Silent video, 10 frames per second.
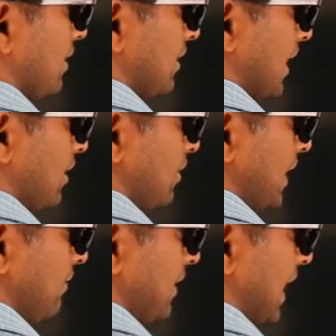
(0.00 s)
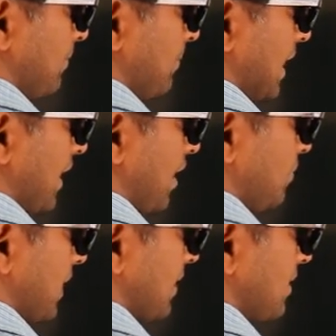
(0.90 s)
then only we can bring
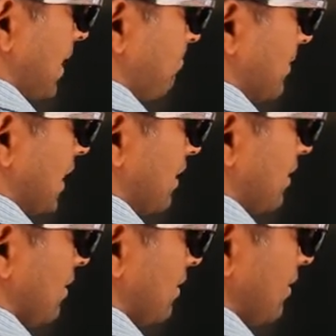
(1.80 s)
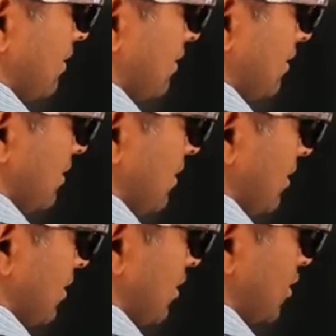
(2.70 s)
down this number.
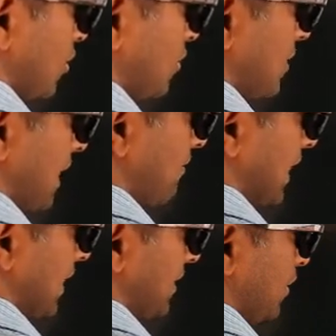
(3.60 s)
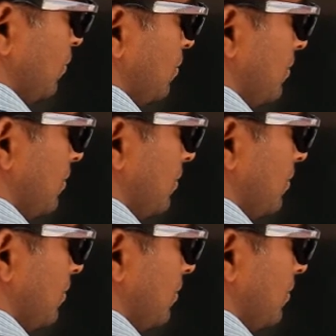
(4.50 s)
So 72.